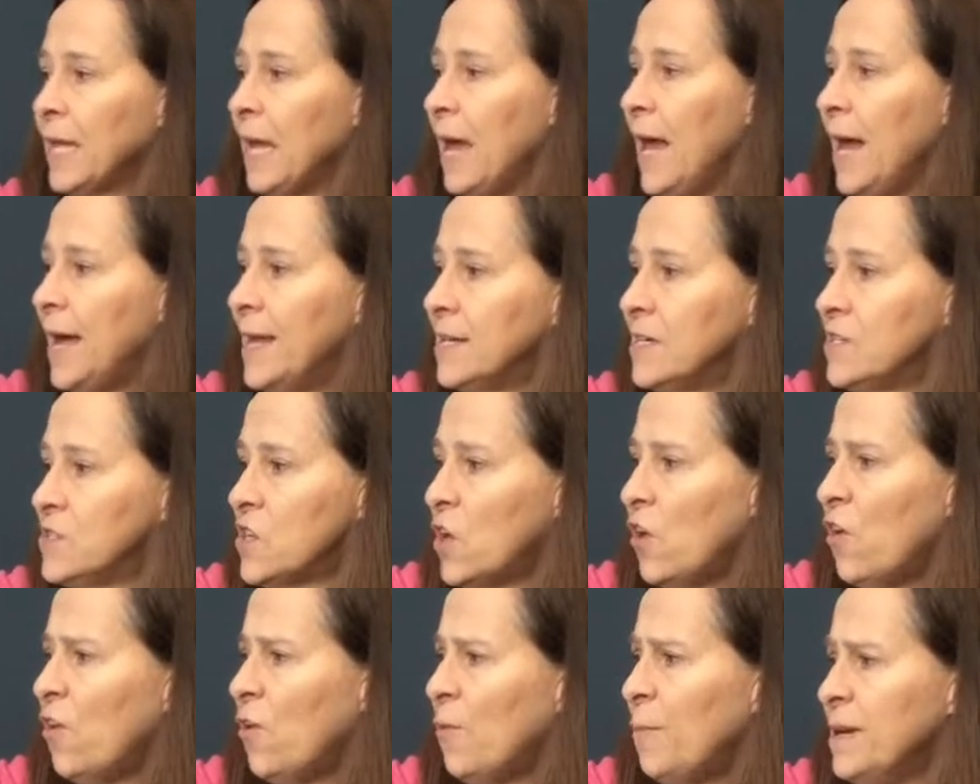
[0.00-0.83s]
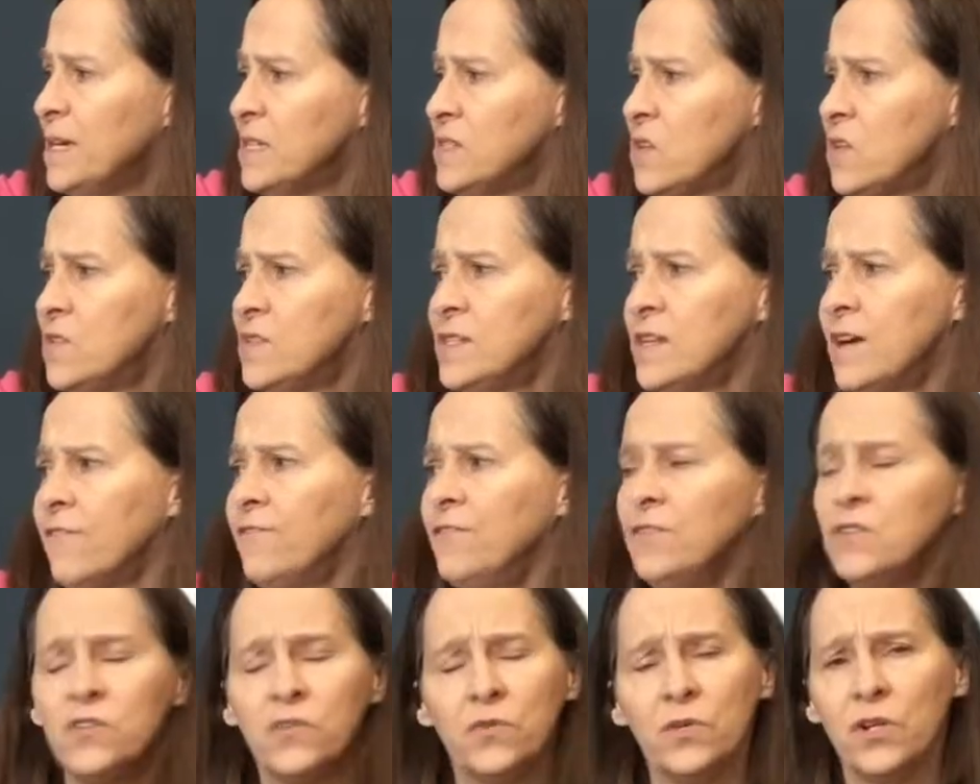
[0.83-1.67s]
And it's all based on stuff
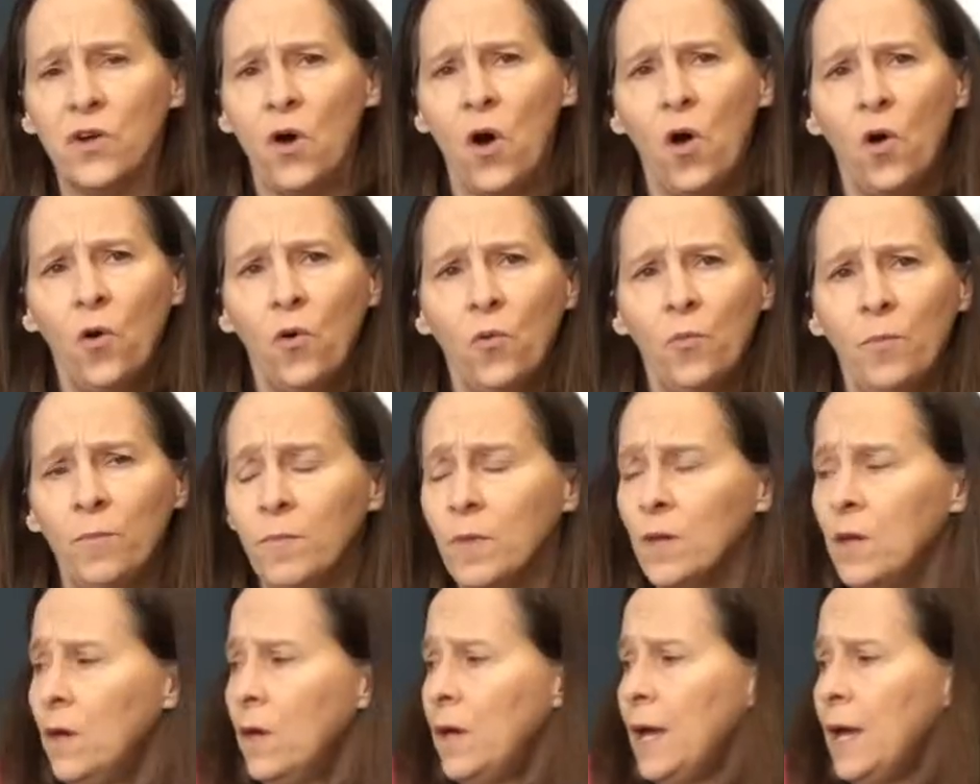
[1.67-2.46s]
you do at home,